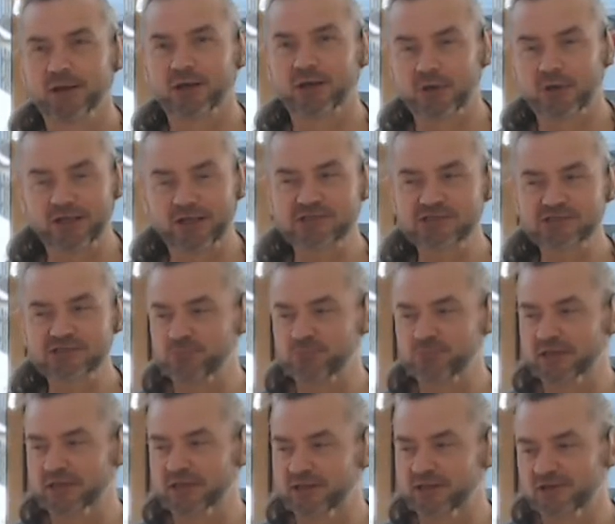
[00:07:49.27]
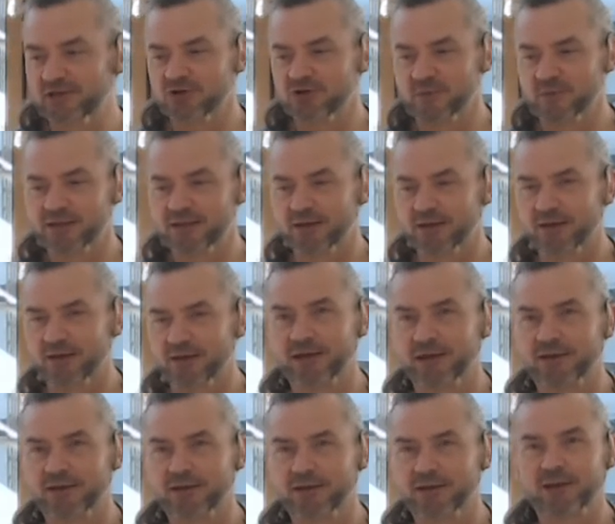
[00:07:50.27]
And I would like to be instrumental
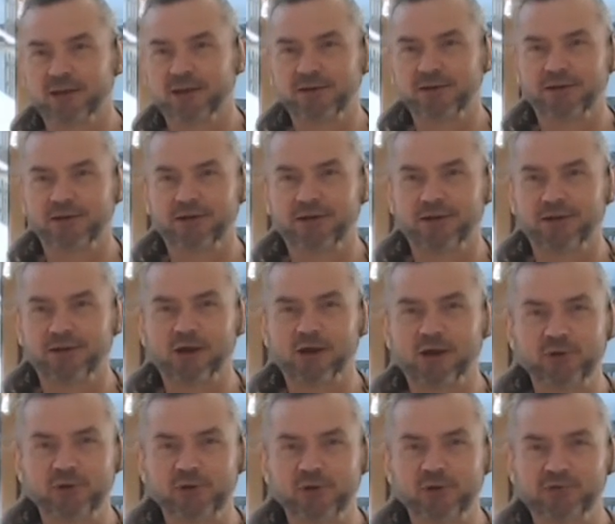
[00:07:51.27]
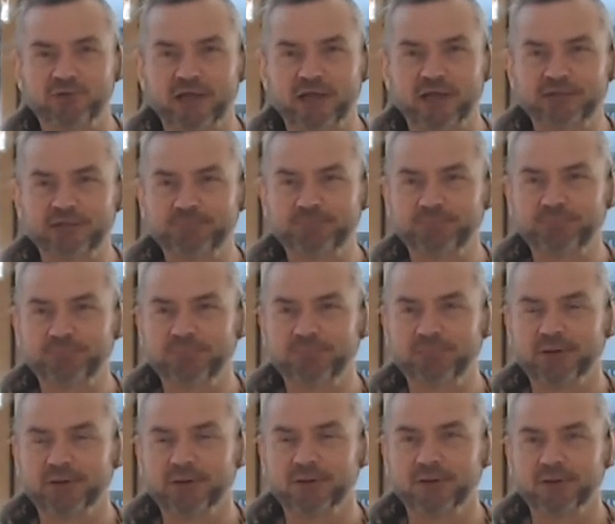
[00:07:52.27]
in helping you with that.
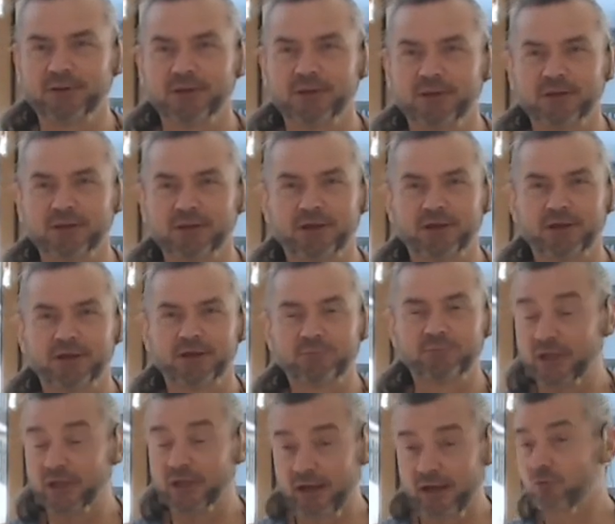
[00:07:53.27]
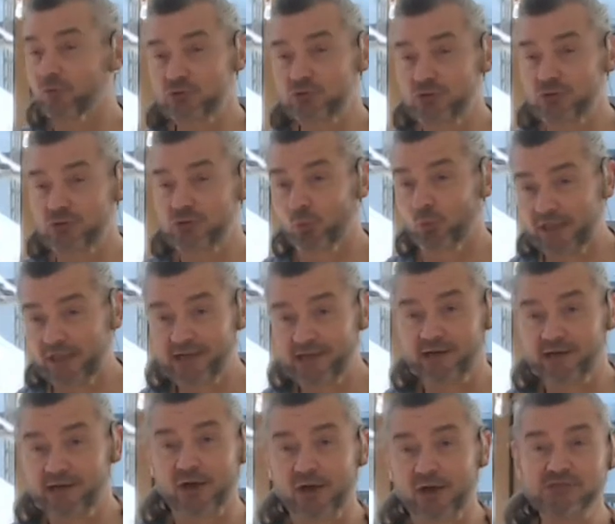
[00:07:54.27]
I've also got
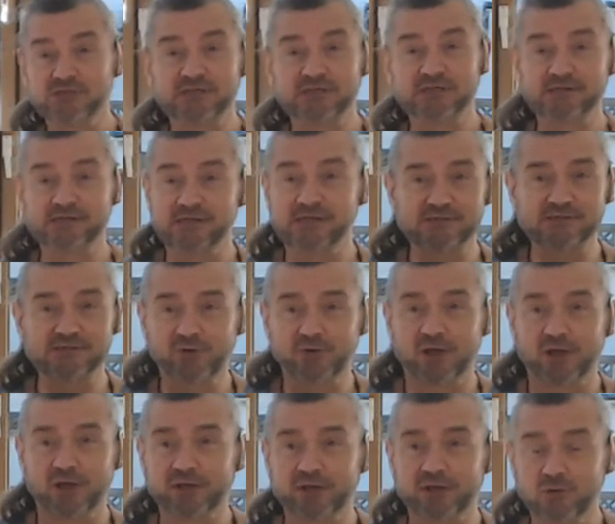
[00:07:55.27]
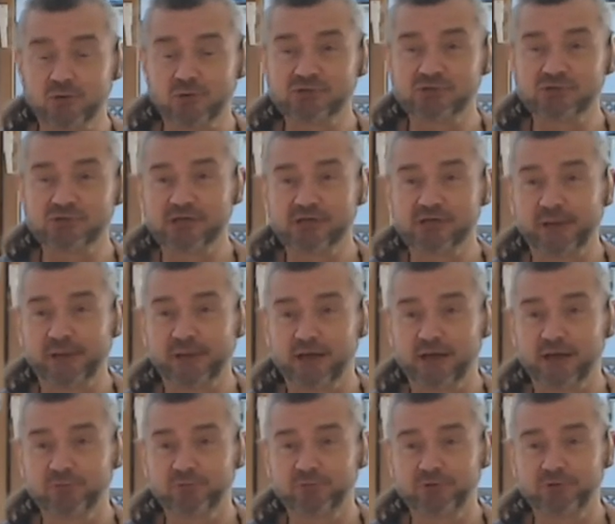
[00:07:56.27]
weekly classes, there's online courses
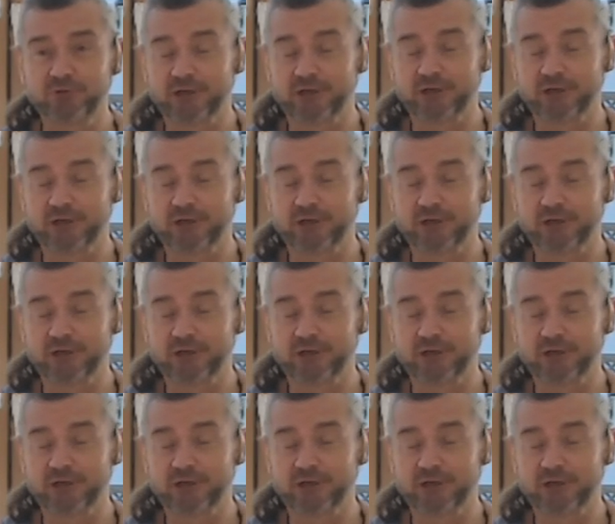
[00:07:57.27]
coming up.